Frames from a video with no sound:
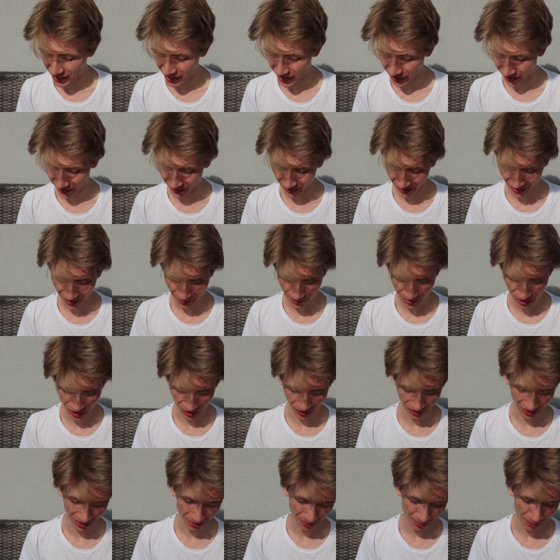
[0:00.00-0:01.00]
no, I'm
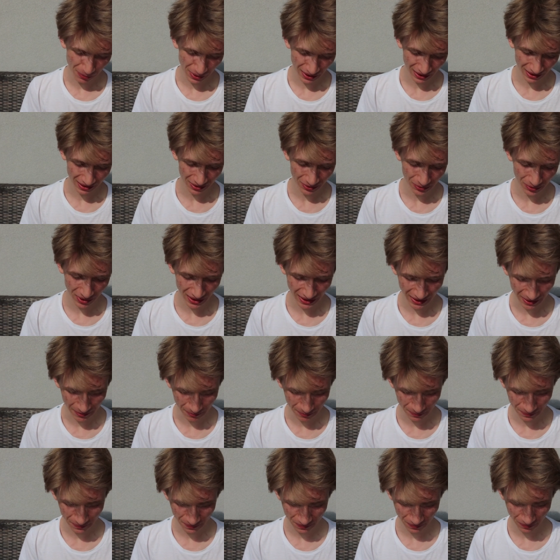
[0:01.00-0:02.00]
joking, but really,
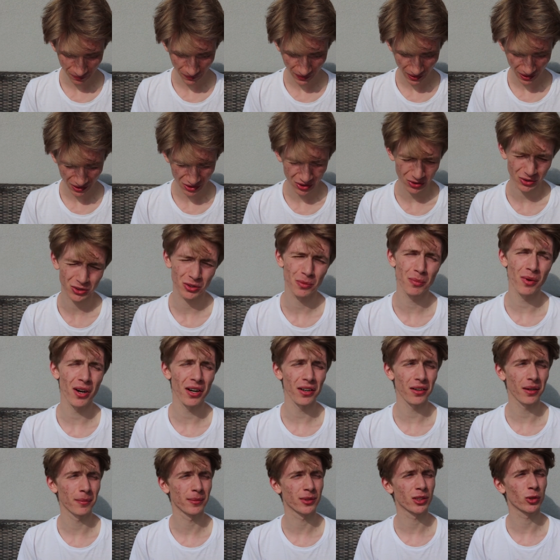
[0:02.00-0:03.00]
so
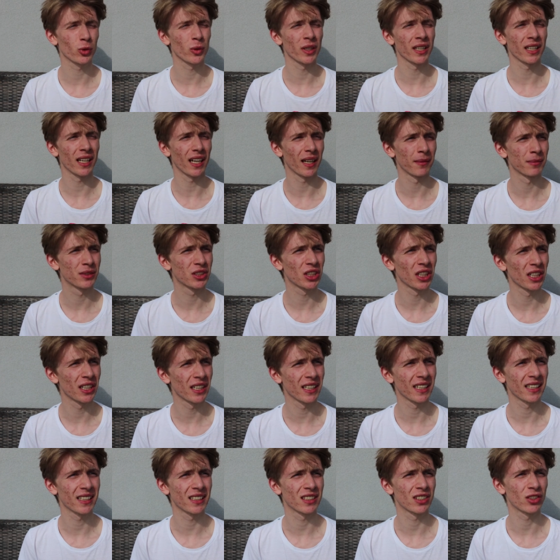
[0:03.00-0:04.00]
tomorrow I'm, I'm
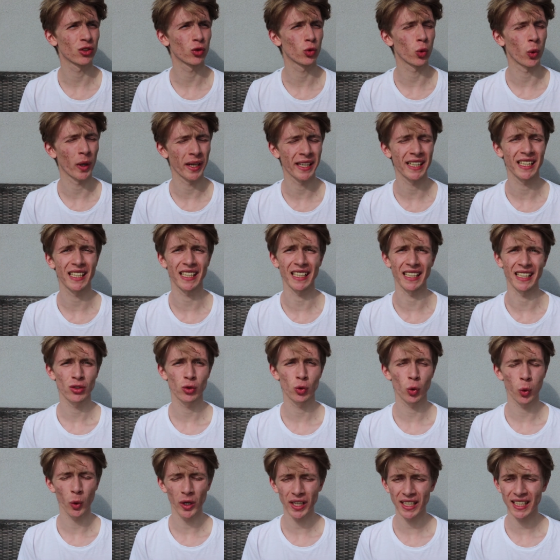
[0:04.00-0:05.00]
turning 20,
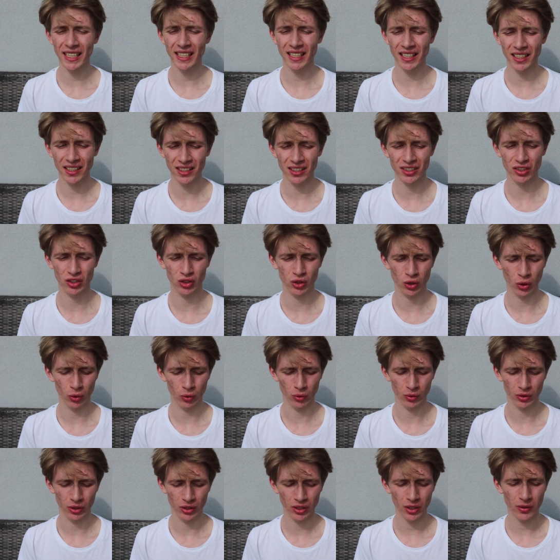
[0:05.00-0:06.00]
20 years
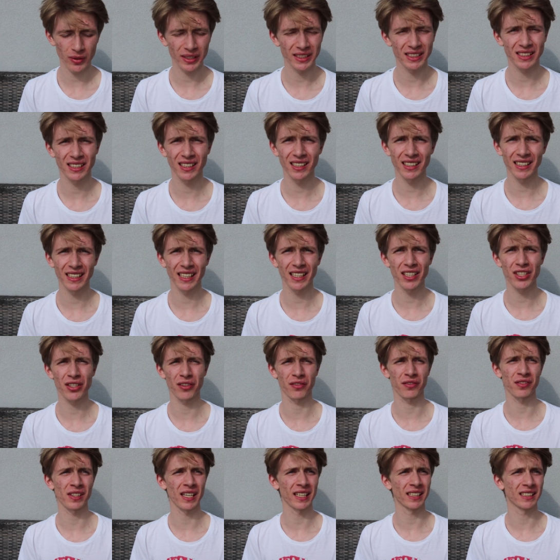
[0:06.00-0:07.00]
old. You know, until the age
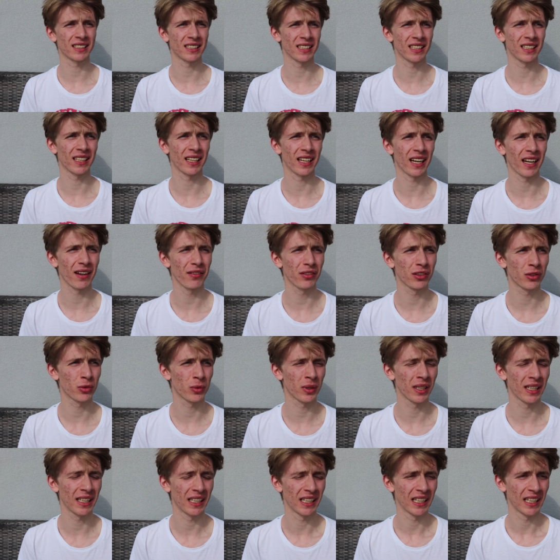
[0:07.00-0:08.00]
of 19, I haven't
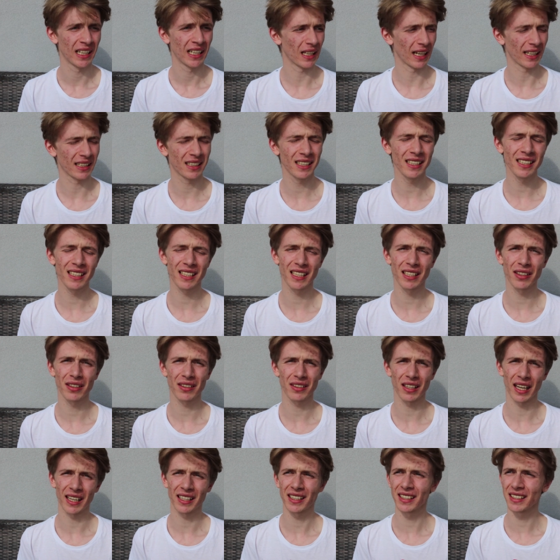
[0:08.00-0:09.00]
really, I didn't
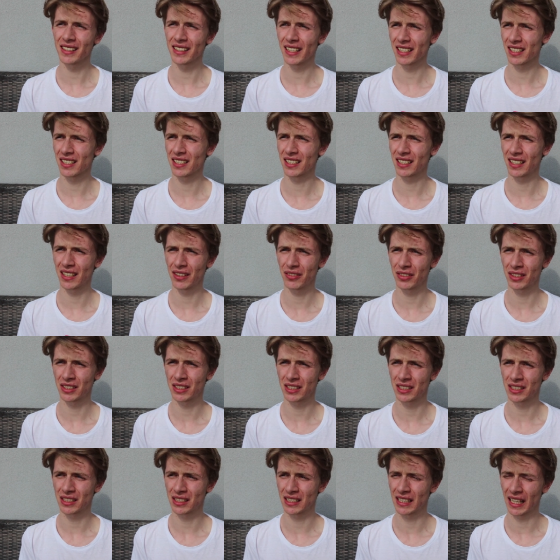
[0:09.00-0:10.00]
give, I didn't actually give it
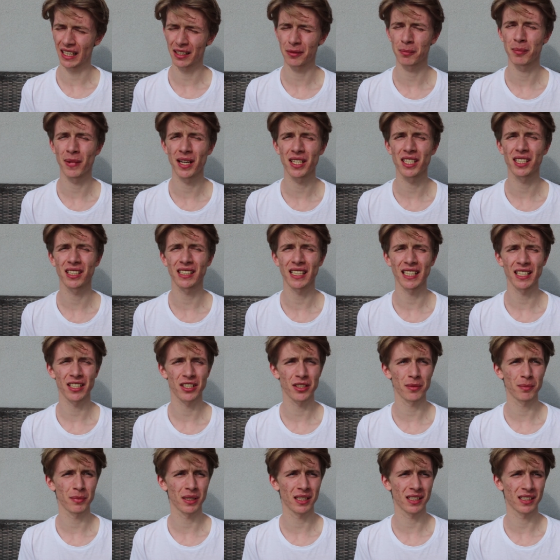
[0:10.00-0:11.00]
that much
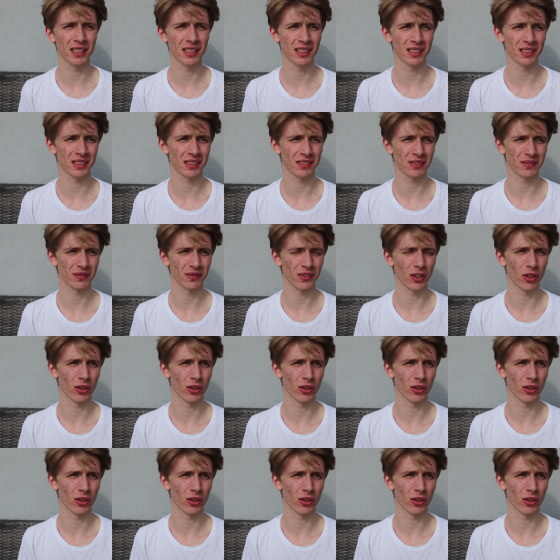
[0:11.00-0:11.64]
attention because